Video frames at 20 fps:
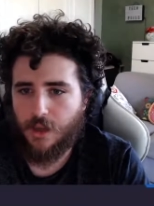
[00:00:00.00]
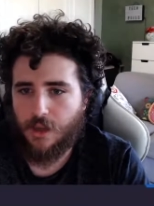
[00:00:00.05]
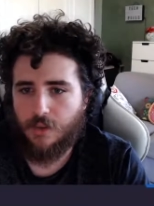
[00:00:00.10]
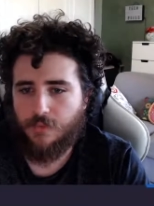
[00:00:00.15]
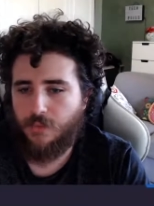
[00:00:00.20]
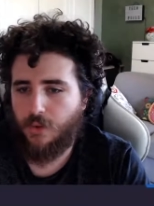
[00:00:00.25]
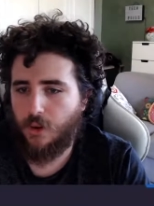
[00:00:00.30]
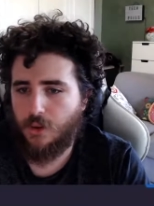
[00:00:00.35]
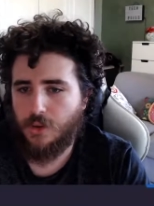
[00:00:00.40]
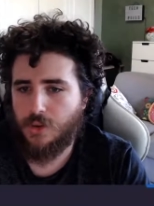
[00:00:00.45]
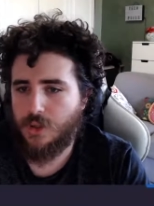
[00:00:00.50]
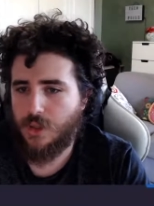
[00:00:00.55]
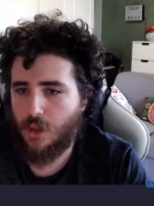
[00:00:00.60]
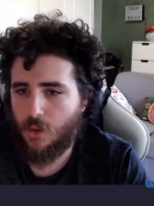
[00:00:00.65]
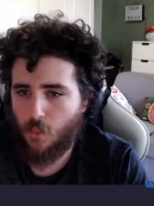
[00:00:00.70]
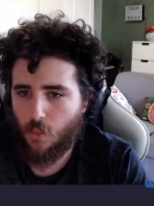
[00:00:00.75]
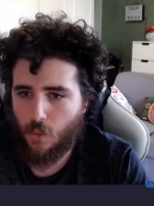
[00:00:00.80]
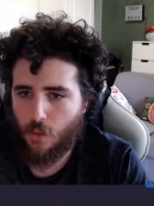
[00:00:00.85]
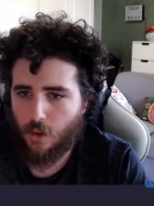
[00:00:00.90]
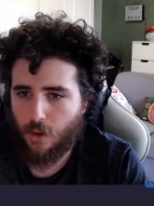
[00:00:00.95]
focus
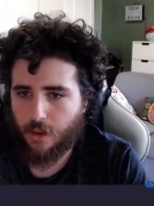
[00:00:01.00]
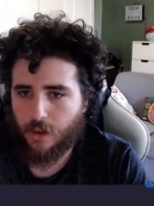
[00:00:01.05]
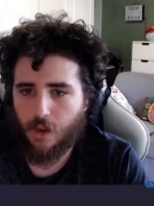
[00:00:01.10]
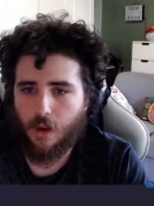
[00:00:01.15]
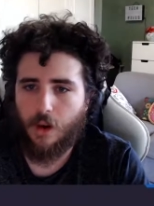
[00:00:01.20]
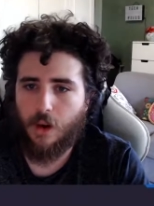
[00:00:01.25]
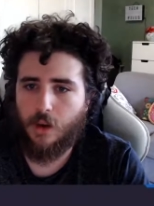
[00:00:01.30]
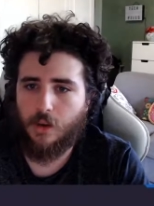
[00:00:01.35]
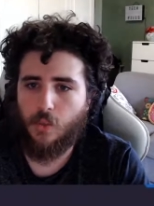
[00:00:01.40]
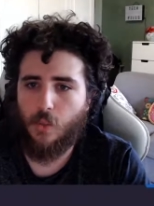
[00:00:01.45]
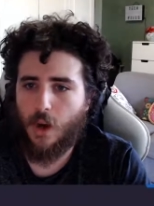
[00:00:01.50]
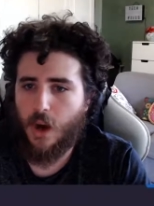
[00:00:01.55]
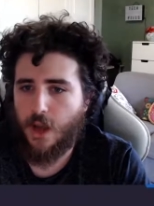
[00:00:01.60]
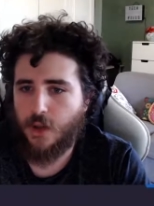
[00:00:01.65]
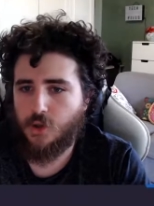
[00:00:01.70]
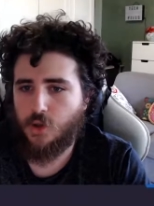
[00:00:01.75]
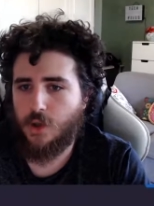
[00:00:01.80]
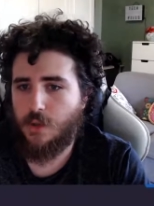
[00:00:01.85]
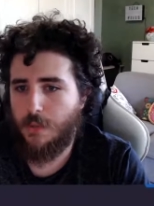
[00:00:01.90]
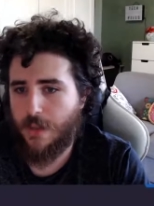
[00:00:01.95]
their work on what
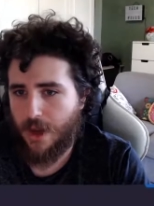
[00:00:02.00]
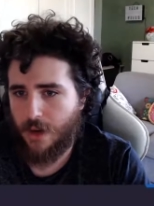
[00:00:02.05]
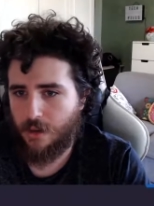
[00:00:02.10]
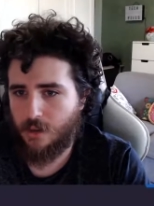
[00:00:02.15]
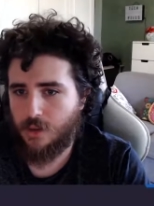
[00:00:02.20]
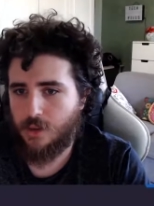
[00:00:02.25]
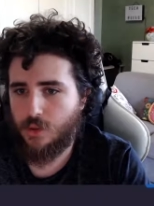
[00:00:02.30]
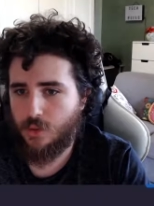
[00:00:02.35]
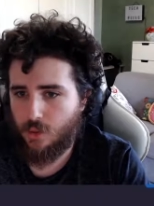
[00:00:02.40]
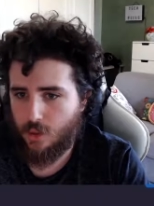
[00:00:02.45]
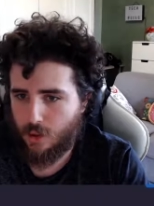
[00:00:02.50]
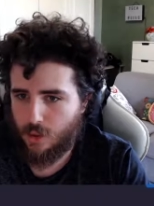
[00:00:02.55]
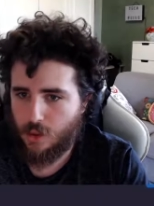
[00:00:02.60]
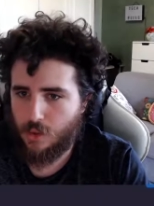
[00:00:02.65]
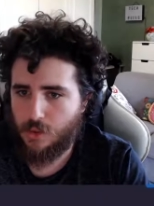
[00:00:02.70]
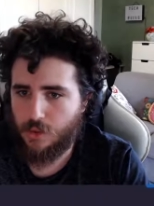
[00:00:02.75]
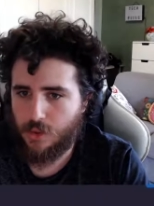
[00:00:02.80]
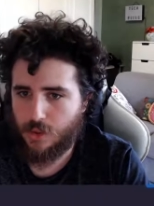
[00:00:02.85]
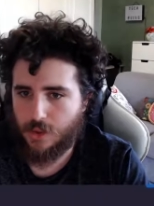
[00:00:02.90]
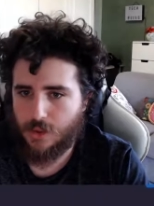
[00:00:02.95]
actually matters to the
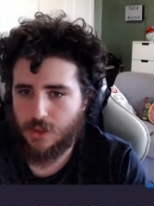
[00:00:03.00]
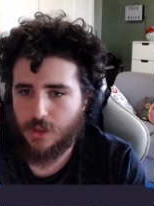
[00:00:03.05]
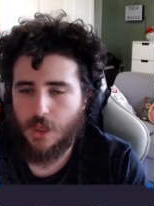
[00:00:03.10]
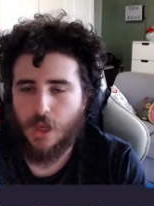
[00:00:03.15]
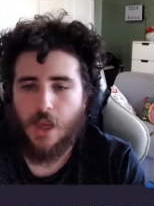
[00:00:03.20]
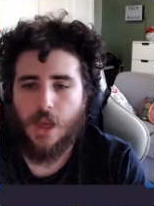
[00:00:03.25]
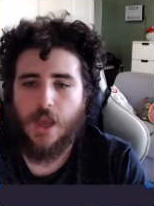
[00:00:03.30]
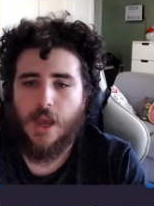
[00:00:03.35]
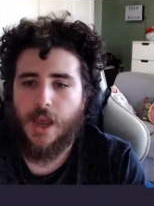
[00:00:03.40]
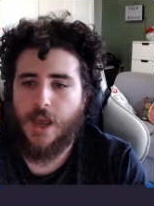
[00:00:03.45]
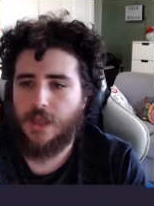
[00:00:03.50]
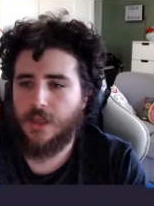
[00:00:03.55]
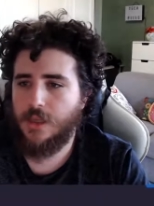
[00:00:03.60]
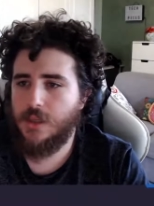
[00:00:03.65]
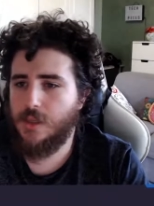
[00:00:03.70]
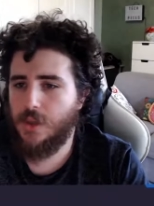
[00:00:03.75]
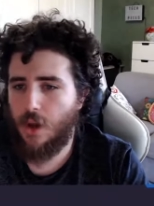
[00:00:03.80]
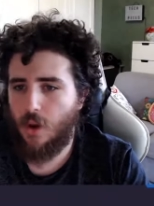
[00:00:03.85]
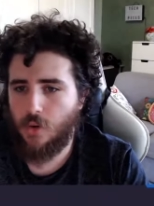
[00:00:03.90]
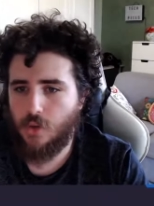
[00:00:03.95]
users. And
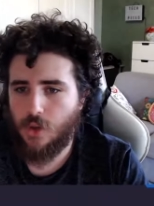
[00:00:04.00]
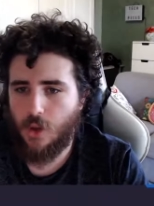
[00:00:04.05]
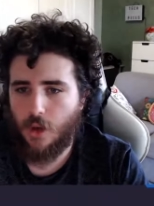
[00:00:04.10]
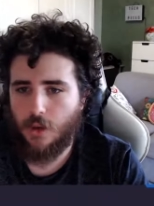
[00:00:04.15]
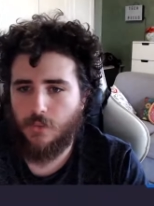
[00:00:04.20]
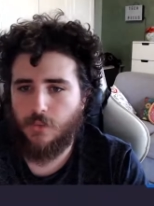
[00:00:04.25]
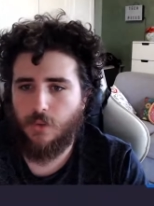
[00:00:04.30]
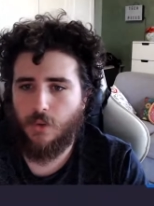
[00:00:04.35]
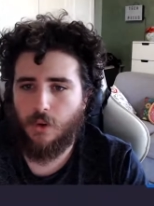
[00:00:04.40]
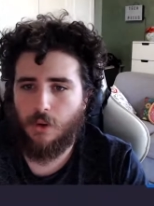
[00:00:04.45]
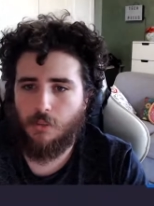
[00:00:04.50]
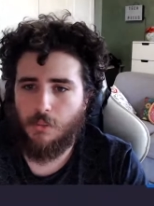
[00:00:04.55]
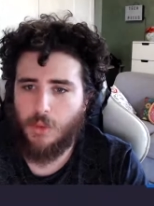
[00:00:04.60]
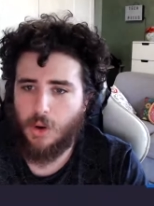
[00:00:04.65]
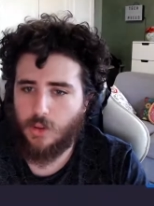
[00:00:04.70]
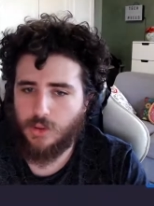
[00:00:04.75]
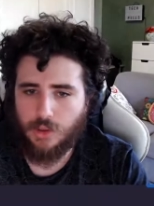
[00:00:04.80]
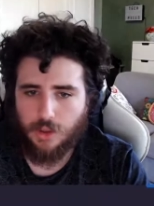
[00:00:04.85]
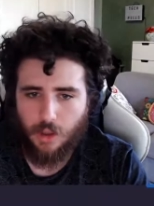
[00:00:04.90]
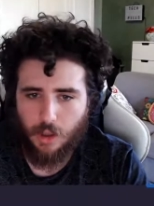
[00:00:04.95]
this goes on for
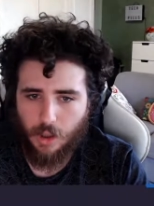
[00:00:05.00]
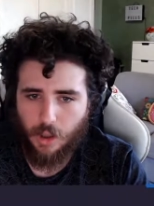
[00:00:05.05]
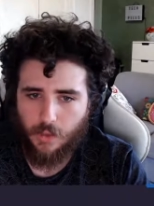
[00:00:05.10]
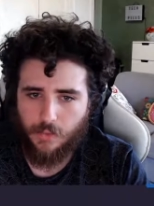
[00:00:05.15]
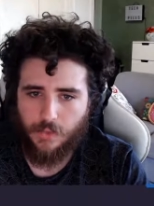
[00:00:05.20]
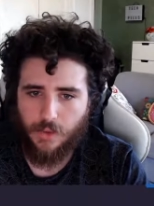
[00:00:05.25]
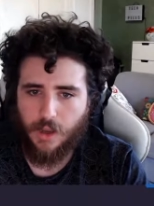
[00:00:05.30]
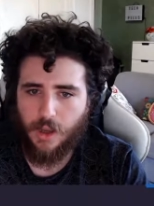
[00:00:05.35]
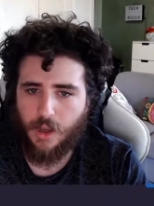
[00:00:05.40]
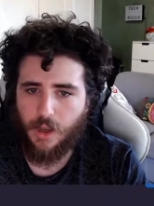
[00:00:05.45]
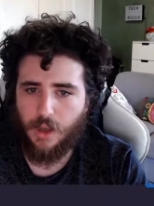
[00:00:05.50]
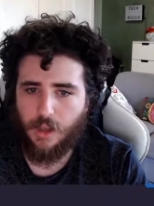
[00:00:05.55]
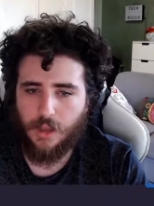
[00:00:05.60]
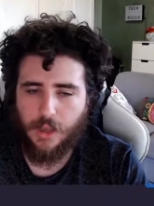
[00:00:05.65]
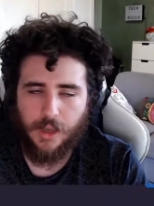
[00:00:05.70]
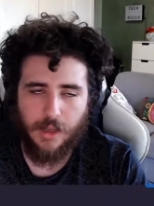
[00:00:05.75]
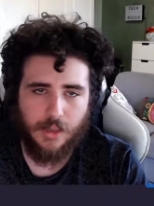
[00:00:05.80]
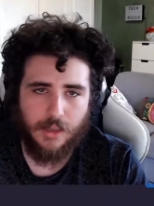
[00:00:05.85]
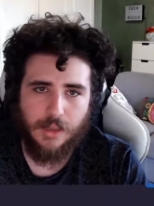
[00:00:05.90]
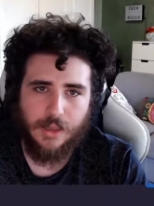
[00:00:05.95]
most of
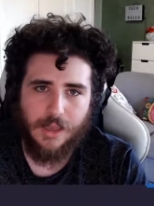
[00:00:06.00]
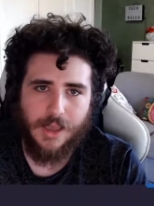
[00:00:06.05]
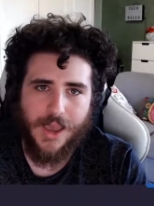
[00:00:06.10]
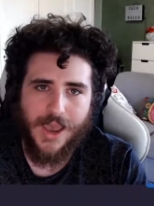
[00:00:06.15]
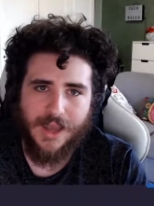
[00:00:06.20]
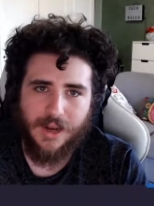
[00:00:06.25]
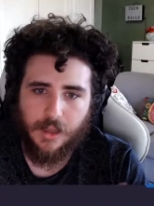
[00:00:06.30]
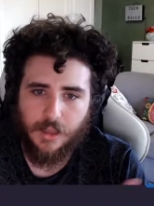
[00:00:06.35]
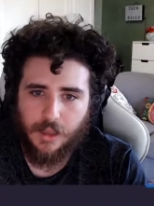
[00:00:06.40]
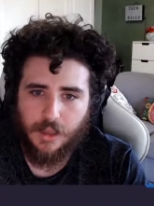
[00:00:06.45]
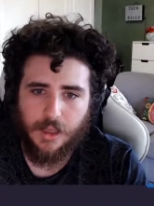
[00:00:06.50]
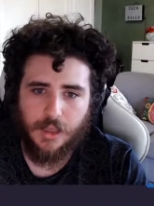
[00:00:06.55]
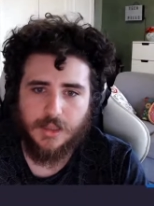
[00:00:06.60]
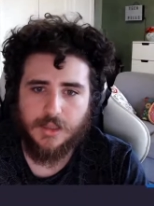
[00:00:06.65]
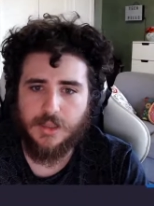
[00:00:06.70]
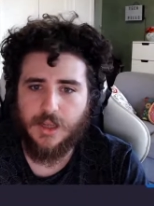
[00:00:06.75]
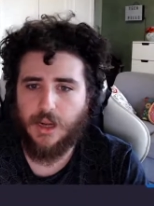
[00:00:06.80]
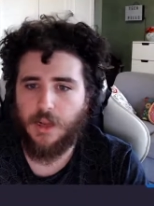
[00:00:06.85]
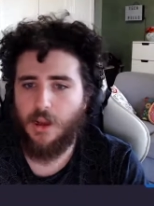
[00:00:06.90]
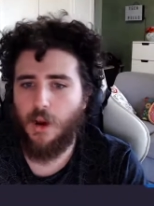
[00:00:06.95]
like the
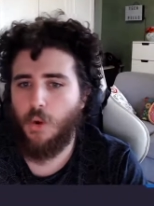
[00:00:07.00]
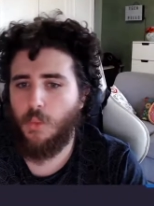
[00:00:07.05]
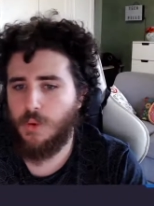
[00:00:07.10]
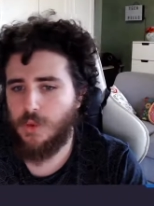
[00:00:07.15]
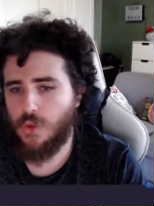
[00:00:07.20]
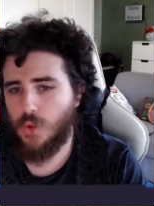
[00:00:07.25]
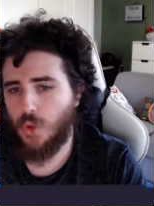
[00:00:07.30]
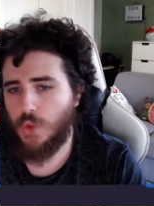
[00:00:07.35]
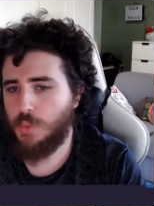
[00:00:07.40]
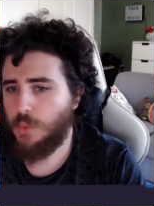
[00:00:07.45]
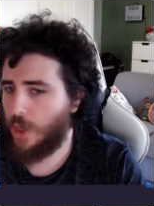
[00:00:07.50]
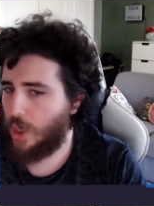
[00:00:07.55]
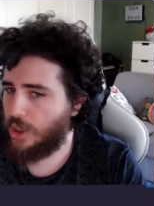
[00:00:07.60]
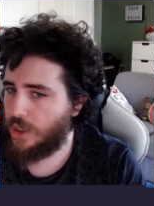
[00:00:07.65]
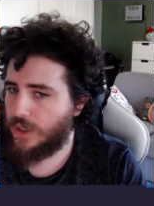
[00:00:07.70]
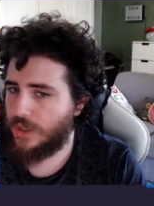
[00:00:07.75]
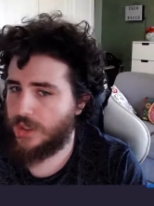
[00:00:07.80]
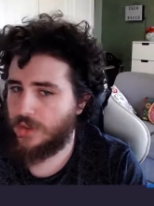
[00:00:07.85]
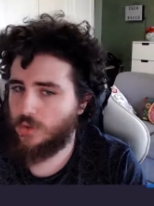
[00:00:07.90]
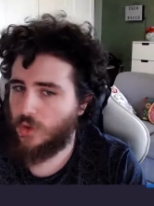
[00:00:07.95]
analytics that open source
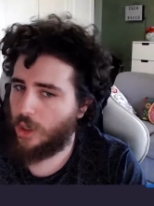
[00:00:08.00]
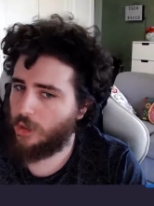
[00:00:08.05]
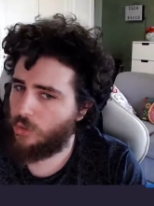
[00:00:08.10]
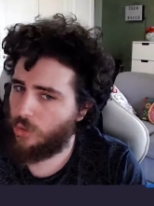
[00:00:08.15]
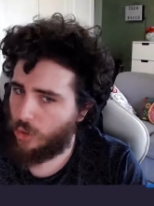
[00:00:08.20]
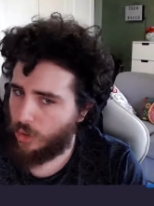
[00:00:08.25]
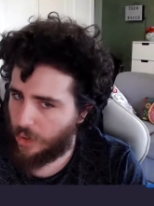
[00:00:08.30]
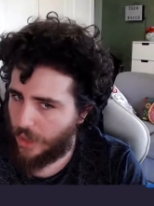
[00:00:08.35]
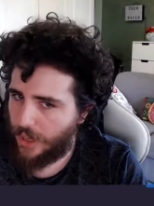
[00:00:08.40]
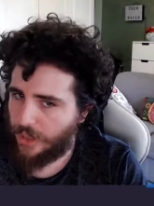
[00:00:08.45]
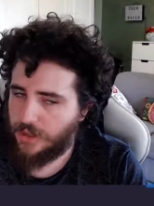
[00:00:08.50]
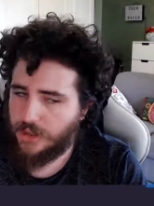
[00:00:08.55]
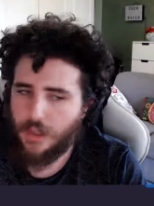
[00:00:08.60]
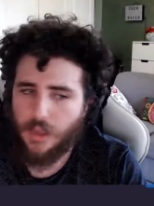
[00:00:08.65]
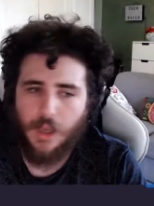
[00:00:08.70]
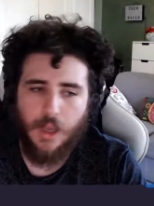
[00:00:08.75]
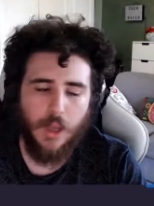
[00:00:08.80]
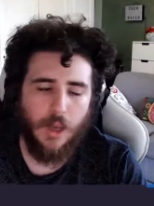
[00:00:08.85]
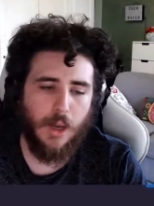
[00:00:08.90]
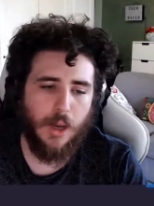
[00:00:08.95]
projects try to collect.
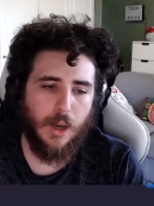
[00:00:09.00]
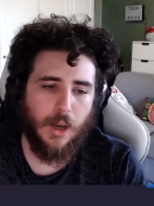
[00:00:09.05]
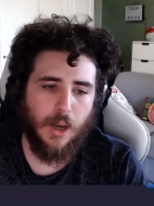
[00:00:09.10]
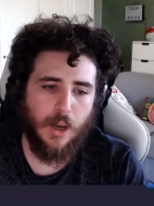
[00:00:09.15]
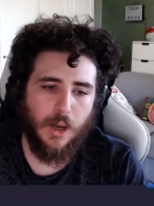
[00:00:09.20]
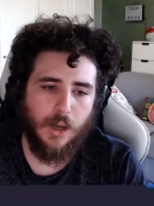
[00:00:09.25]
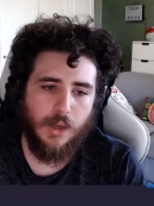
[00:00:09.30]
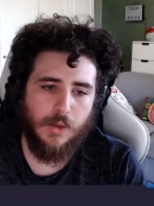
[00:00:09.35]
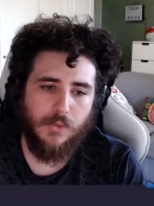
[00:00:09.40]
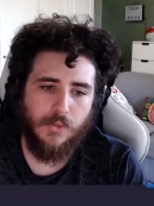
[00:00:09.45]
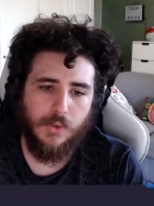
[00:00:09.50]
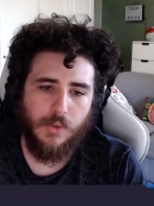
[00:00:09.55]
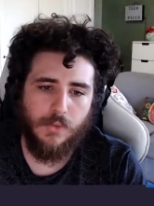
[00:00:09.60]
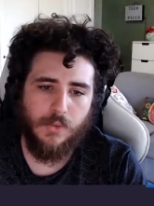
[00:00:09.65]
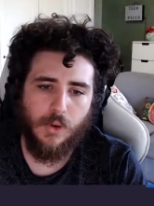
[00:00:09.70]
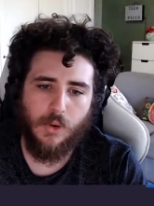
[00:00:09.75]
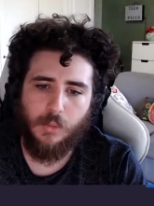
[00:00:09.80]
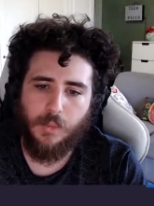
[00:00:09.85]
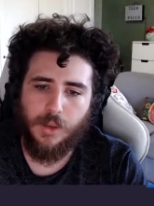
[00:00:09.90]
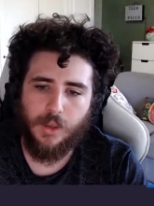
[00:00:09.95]
If
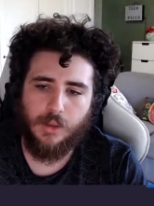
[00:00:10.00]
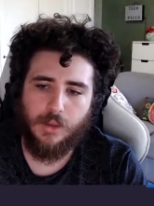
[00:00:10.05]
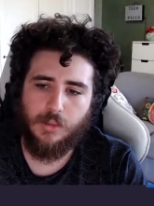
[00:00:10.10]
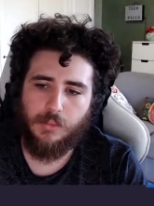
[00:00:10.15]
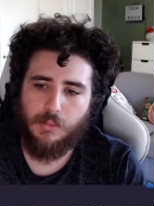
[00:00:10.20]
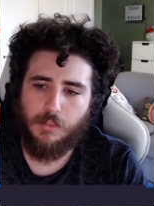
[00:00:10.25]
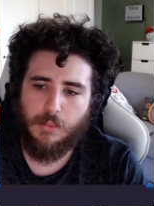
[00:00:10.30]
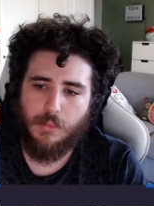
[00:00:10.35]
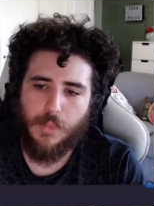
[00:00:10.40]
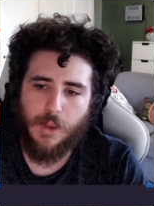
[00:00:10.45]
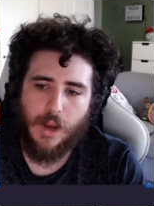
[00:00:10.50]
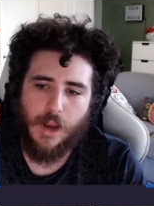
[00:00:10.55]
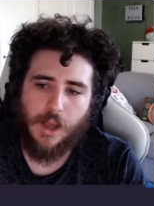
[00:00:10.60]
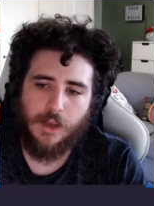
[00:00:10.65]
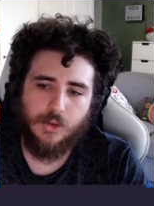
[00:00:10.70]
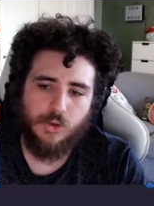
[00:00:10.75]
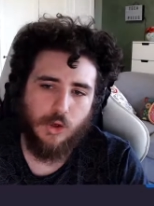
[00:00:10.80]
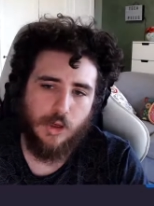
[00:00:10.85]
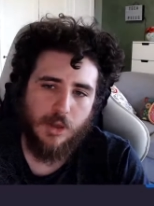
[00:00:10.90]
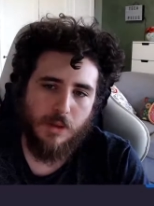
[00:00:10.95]
you open,
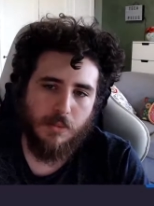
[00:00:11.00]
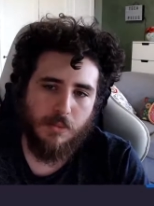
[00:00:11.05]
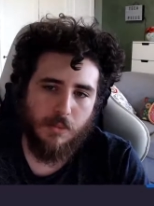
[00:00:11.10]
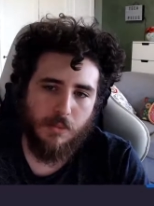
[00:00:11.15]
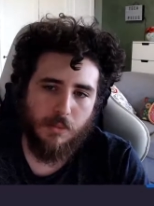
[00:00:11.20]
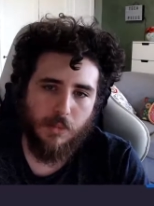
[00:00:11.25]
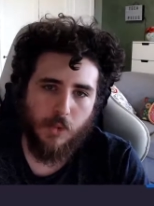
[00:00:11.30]
actually